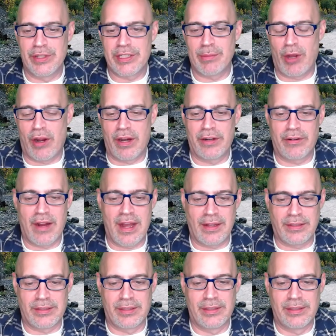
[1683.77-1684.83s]
some hard
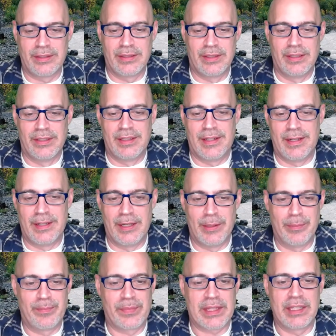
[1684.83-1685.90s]
rocks.
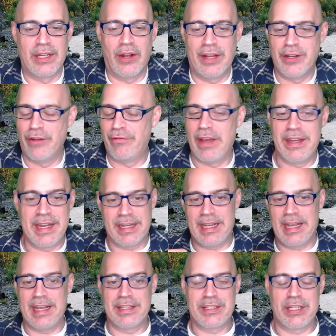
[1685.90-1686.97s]
You know, I know Vendetta
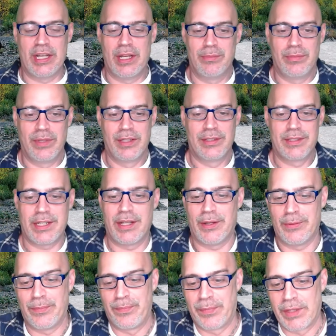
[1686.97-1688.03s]
has some.
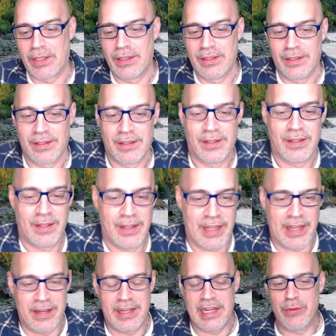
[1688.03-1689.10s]
So,
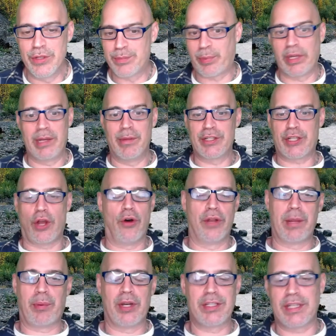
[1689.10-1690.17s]
and he was pretty much the
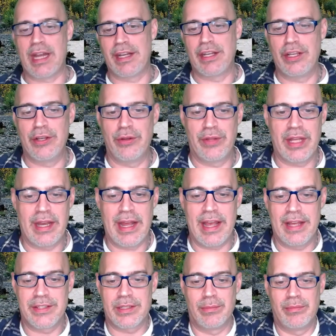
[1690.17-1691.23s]
only person I knew that
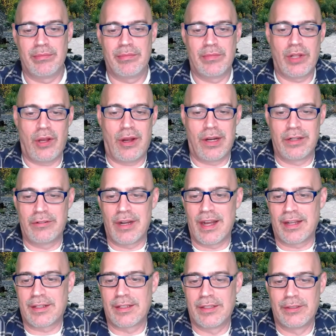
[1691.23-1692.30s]
has some hard
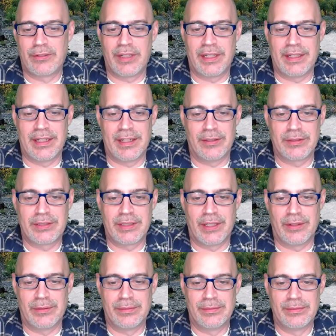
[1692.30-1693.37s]
rock right now.
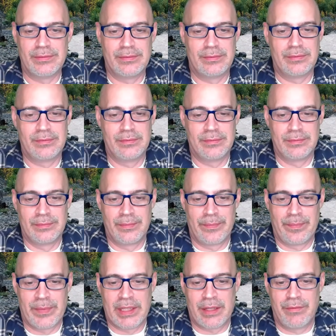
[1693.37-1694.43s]
So
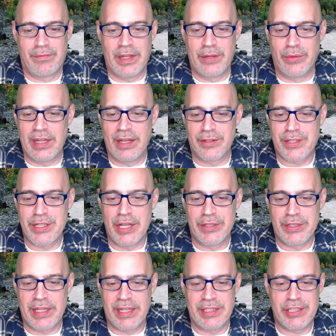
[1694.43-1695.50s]
if anyone else
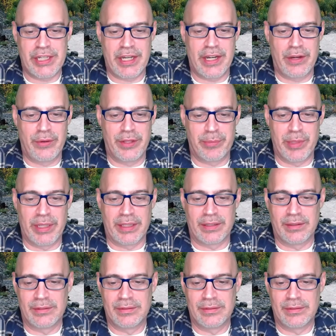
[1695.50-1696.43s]
knows any, share it with me.